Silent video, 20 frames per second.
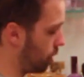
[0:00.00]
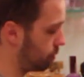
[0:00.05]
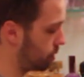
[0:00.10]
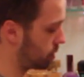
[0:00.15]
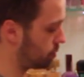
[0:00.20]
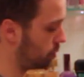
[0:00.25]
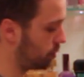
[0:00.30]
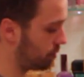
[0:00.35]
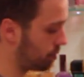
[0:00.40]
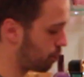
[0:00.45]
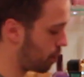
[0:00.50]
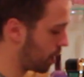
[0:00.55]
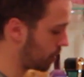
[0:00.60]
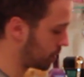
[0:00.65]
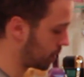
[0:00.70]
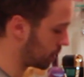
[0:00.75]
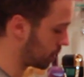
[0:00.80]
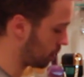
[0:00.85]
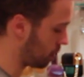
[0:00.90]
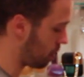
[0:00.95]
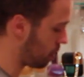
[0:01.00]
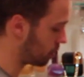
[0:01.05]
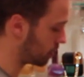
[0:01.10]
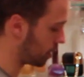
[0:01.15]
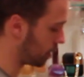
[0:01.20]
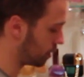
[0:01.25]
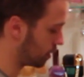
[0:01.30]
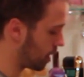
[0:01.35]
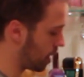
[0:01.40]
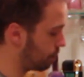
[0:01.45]
helped just move the process along
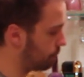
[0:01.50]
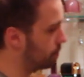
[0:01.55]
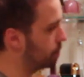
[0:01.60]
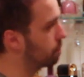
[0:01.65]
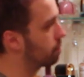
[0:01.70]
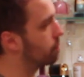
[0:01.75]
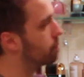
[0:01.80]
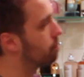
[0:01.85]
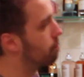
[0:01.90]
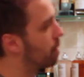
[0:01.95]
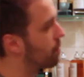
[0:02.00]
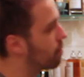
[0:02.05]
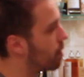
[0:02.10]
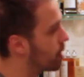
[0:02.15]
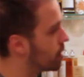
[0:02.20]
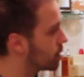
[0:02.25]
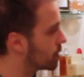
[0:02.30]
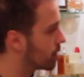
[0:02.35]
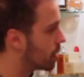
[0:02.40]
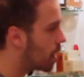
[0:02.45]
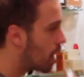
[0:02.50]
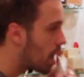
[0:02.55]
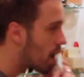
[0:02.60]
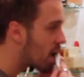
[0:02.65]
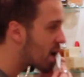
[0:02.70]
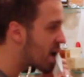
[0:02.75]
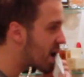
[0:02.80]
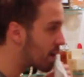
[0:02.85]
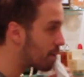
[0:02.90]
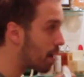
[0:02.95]
and kept my friends
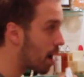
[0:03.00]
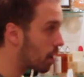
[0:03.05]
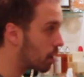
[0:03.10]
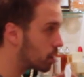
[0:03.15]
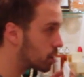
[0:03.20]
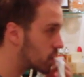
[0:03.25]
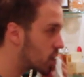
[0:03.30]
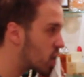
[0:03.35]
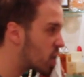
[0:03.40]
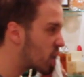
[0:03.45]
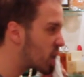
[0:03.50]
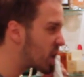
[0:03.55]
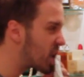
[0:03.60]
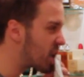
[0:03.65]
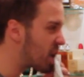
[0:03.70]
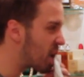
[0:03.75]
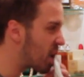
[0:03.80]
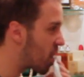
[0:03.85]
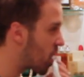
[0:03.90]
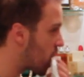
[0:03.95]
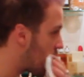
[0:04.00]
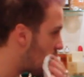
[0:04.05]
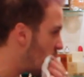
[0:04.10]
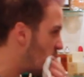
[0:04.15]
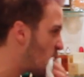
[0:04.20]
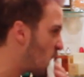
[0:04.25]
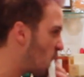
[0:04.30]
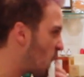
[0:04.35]
and models cleaner.